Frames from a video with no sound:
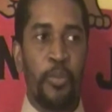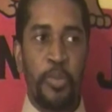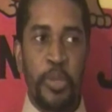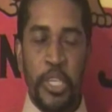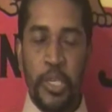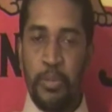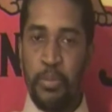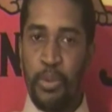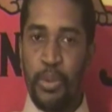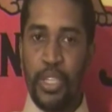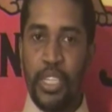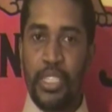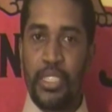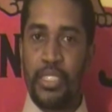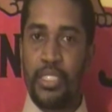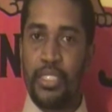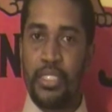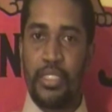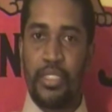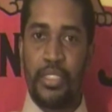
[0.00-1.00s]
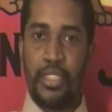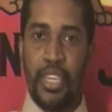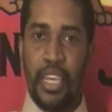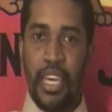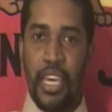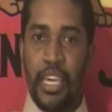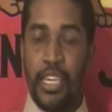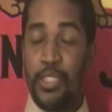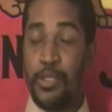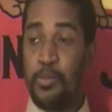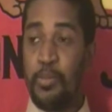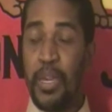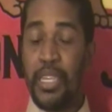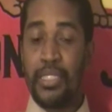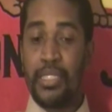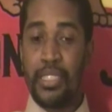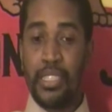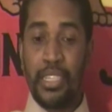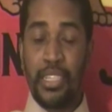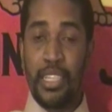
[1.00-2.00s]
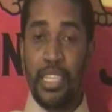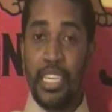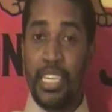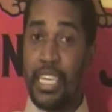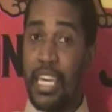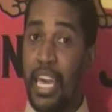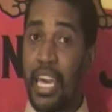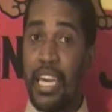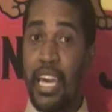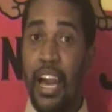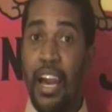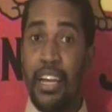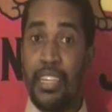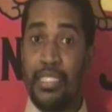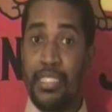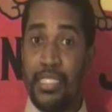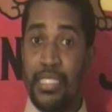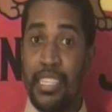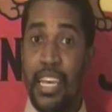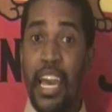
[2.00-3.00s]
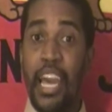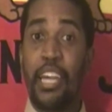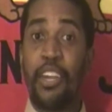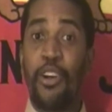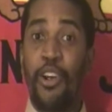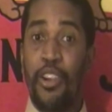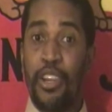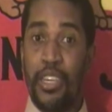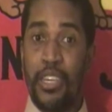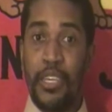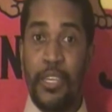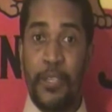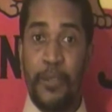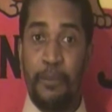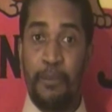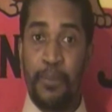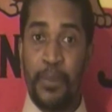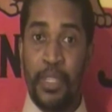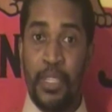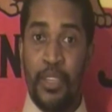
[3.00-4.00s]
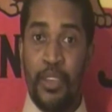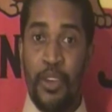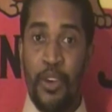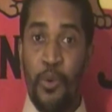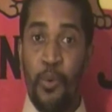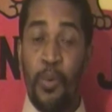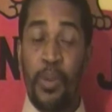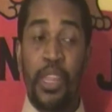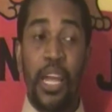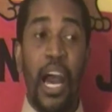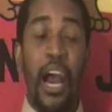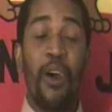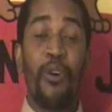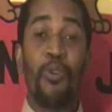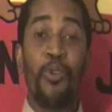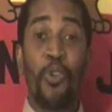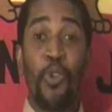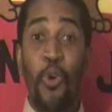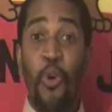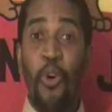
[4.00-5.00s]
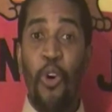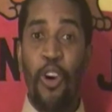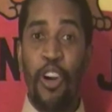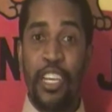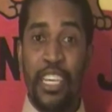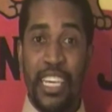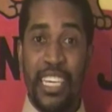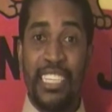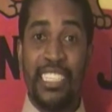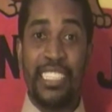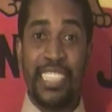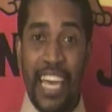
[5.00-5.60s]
people. It's basically chaos. It's anarchy. Without law is